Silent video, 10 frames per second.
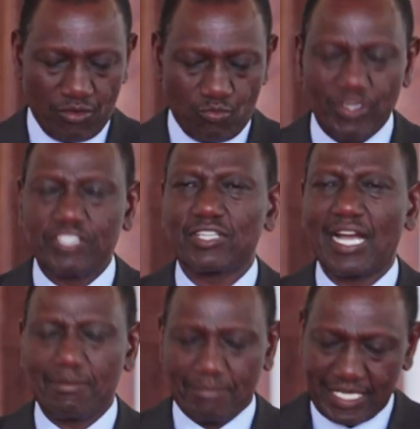which
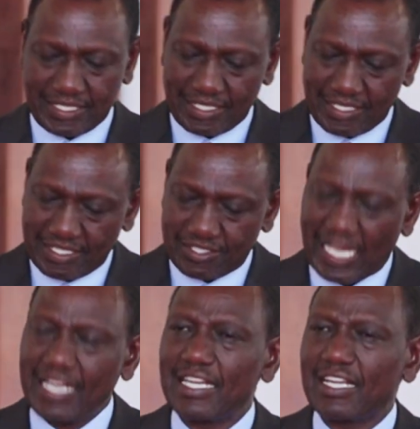culminated in the
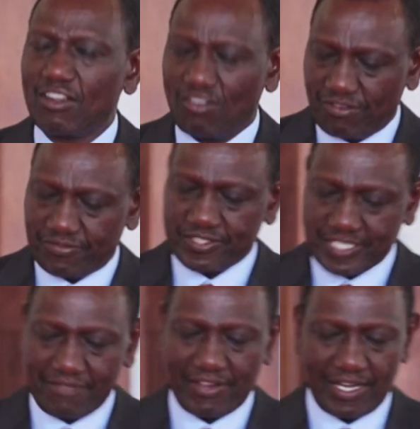signing of
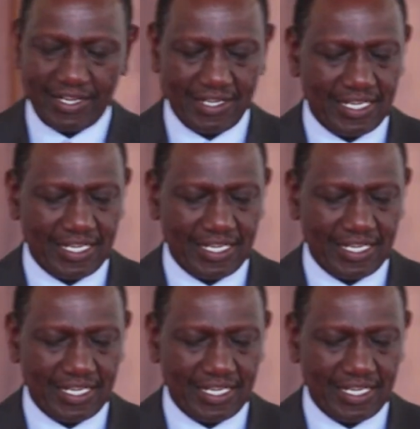seven